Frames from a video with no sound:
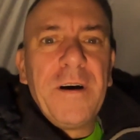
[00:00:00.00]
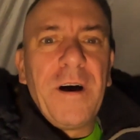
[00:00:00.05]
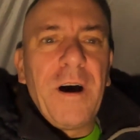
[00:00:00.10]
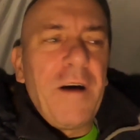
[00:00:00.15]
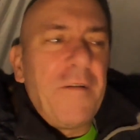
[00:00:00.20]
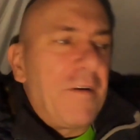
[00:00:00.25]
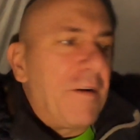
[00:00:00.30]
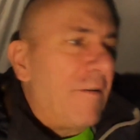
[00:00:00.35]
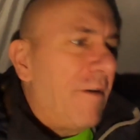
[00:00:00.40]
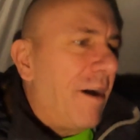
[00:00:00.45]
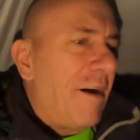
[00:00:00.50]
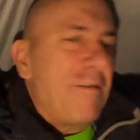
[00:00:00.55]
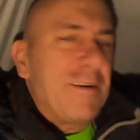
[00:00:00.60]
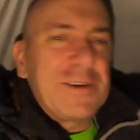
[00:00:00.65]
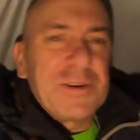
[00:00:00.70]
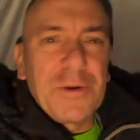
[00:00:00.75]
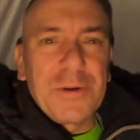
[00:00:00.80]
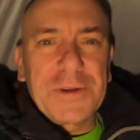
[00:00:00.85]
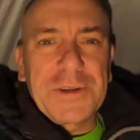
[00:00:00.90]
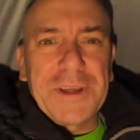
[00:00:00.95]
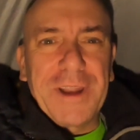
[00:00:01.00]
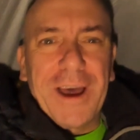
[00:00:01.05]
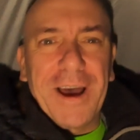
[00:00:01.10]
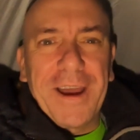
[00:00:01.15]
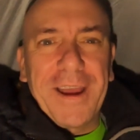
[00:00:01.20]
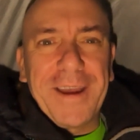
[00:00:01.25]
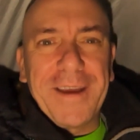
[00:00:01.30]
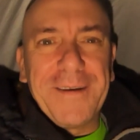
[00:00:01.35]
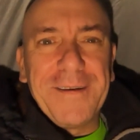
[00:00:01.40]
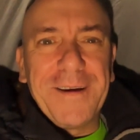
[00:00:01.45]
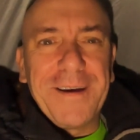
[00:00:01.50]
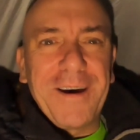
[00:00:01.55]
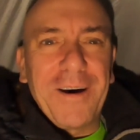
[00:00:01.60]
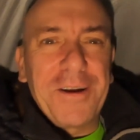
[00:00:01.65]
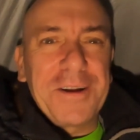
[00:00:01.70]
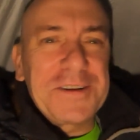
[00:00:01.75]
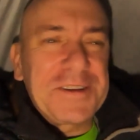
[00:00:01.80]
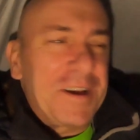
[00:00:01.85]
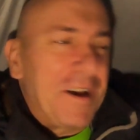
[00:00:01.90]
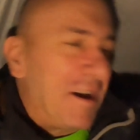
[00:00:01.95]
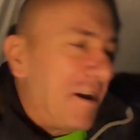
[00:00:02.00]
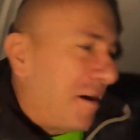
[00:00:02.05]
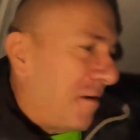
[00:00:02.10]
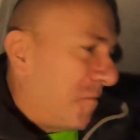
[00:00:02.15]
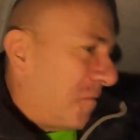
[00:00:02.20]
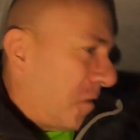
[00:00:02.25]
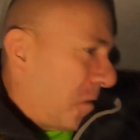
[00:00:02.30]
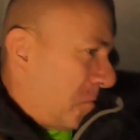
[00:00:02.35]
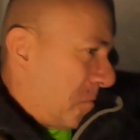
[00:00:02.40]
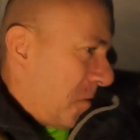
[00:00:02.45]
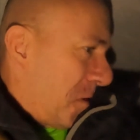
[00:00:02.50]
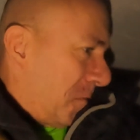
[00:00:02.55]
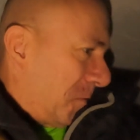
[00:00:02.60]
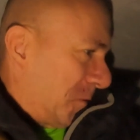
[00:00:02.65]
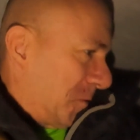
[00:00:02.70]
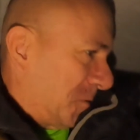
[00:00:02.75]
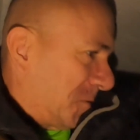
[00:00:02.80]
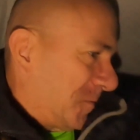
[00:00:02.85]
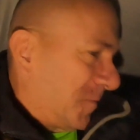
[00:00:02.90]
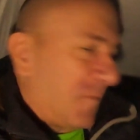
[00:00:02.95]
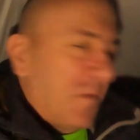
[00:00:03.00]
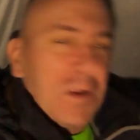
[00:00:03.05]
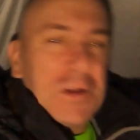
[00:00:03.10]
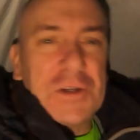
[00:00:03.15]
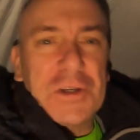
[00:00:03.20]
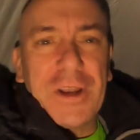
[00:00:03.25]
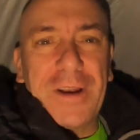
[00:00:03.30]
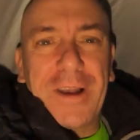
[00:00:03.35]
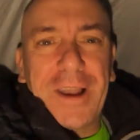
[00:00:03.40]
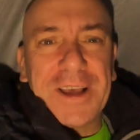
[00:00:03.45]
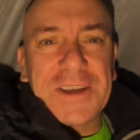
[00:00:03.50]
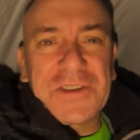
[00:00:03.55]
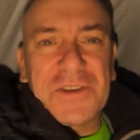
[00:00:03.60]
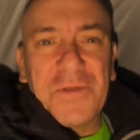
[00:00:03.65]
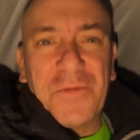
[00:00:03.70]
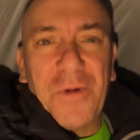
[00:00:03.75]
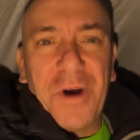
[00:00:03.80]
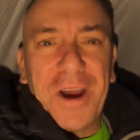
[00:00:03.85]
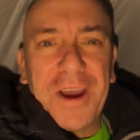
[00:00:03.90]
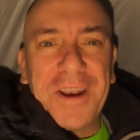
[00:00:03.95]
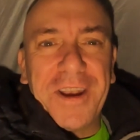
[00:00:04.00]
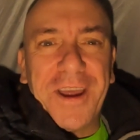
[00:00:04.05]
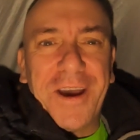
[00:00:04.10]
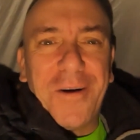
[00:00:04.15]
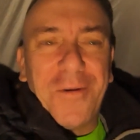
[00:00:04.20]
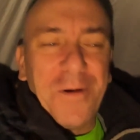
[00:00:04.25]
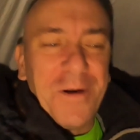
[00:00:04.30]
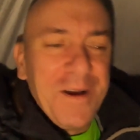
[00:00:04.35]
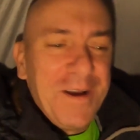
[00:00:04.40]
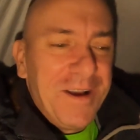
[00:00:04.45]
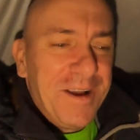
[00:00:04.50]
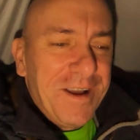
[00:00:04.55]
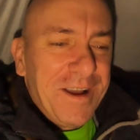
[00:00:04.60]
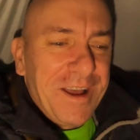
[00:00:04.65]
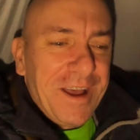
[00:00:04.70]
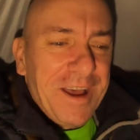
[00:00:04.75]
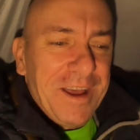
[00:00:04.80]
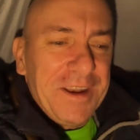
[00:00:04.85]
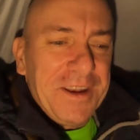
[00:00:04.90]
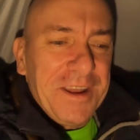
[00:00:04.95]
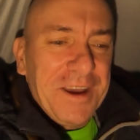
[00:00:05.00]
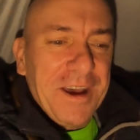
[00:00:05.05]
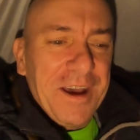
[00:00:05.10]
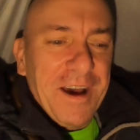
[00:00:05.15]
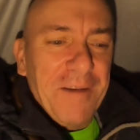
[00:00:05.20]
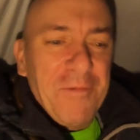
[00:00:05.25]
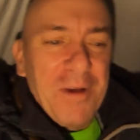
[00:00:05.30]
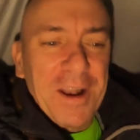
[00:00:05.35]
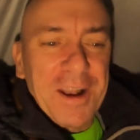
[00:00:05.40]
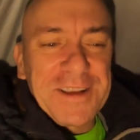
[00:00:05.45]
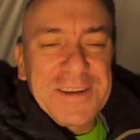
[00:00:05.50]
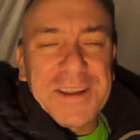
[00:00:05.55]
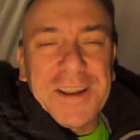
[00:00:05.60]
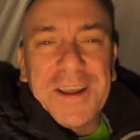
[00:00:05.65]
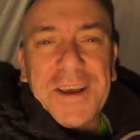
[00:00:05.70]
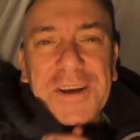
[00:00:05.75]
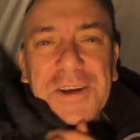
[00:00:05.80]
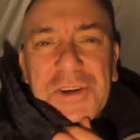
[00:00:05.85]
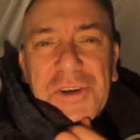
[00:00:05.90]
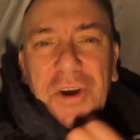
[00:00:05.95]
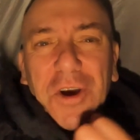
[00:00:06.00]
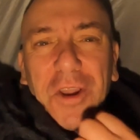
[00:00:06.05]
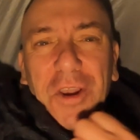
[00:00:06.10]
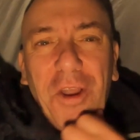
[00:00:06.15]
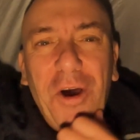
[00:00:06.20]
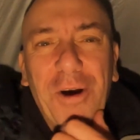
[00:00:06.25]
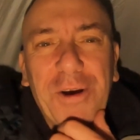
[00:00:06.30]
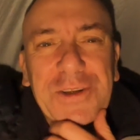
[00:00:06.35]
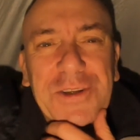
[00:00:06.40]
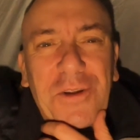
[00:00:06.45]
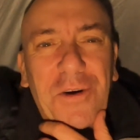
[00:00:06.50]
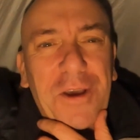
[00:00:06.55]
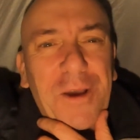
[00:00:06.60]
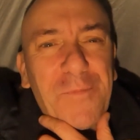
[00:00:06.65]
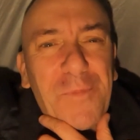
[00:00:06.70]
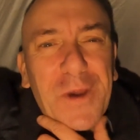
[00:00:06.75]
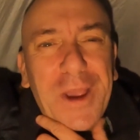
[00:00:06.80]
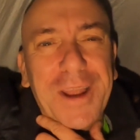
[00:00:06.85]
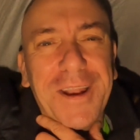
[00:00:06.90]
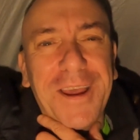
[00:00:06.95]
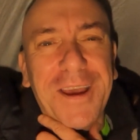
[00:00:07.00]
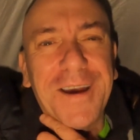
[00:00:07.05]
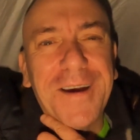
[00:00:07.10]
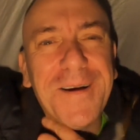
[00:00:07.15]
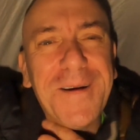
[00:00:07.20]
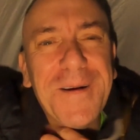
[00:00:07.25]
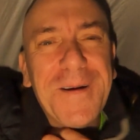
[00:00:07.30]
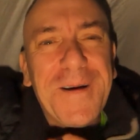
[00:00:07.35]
Oh, what a right result tonight. Honestly, I'm just finishing last at wine now, and I've been listening to Sean Locke's Lockopedia.